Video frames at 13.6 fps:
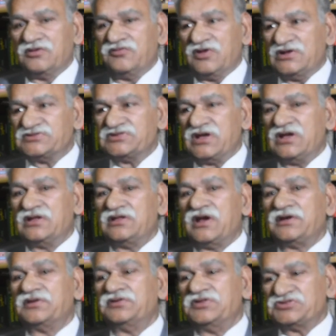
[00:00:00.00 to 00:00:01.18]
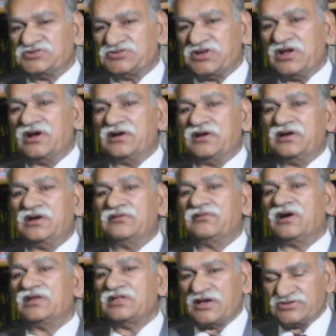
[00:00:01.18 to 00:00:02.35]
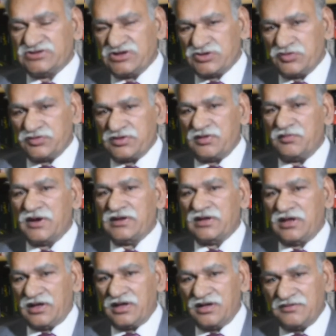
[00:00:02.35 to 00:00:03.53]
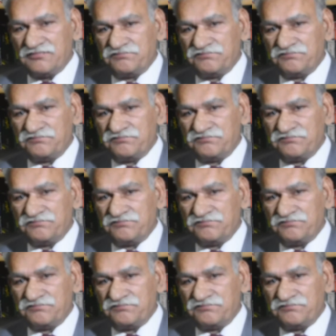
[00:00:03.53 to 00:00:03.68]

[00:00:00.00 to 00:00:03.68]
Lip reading: will say that this sale deed was executed by A